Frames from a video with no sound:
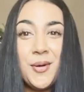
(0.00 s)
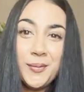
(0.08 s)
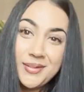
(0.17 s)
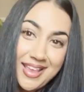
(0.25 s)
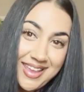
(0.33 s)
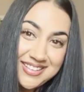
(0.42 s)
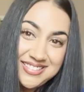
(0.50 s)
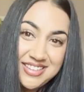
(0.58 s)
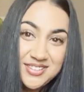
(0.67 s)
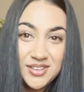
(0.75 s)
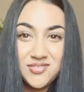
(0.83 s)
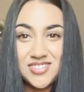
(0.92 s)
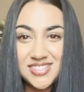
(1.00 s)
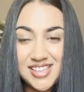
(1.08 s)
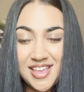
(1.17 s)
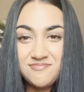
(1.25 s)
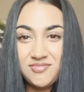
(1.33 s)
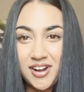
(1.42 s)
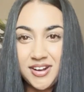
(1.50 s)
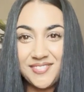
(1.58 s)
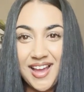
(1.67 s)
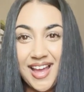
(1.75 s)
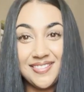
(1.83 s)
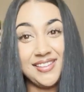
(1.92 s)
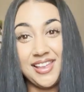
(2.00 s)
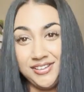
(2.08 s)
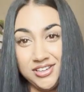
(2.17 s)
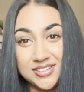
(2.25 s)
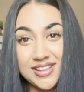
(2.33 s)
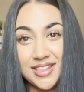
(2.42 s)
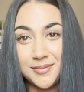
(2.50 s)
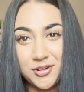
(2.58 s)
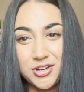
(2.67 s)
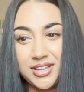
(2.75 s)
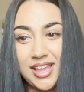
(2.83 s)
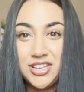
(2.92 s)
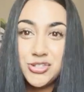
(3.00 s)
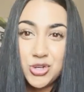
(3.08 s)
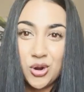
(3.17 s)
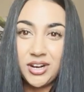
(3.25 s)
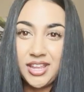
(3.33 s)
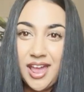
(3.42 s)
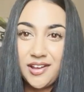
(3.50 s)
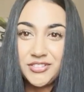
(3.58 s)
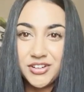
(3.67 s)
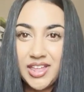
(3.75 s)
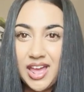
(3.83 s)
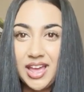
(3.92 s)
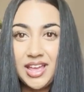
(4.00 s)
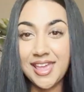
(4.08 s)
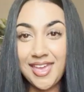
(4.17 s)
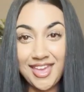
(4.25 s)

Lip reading: on the 18th of December, and then you'd get the money kind of shortly after that.